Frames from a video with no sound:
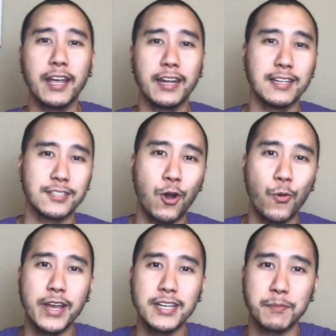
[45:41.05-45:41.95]
And as
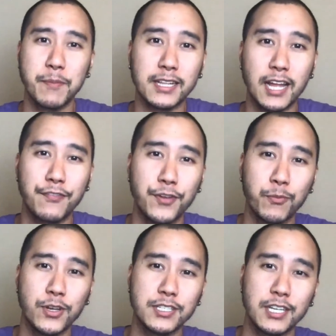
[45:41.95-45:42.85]
always, make life
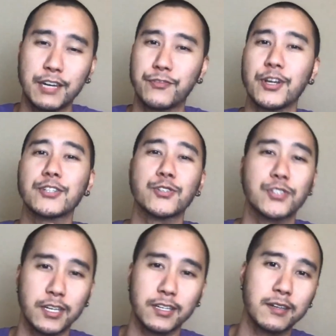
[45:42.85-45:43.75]
humorous. And if you're
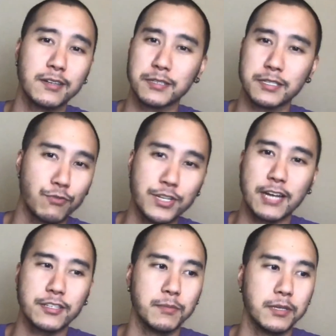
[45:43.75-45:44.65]
interested, just reach out
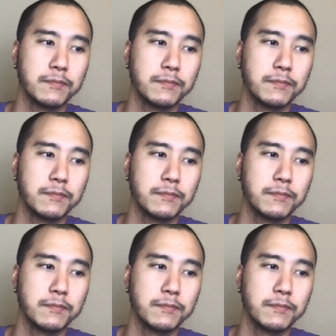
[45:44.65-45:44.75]
to me.